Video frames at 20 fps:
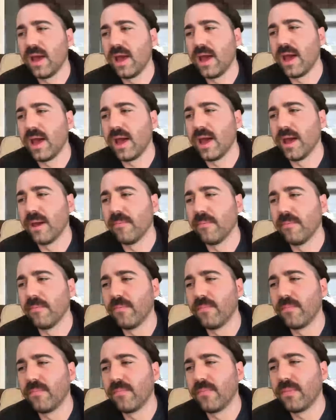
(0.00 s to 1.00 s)

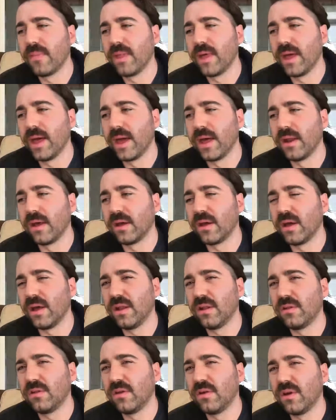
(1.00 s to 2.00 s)
And I'm
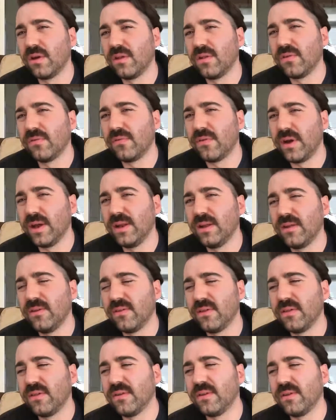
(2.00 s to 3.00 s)
kind of going to divide
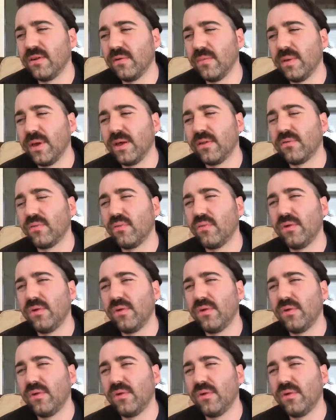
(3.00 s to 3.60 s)
this into 2 bits.